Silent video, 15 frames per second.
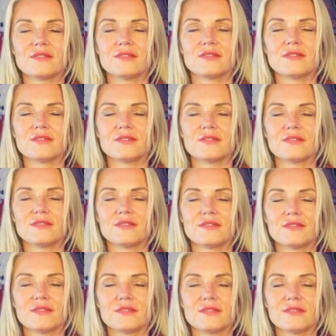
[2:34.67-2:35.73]

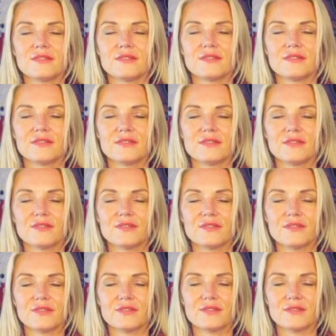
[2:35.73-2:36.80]

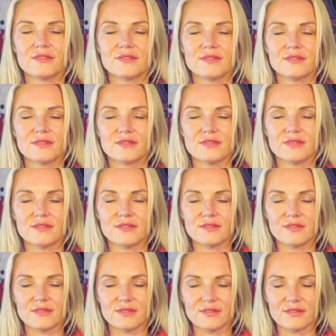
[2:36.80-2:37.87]

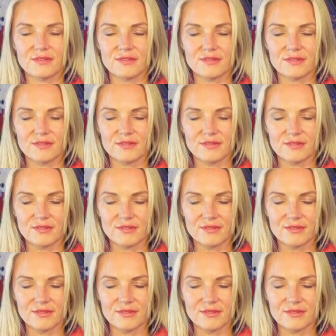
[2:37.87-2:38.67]
No one is speaking in this clip.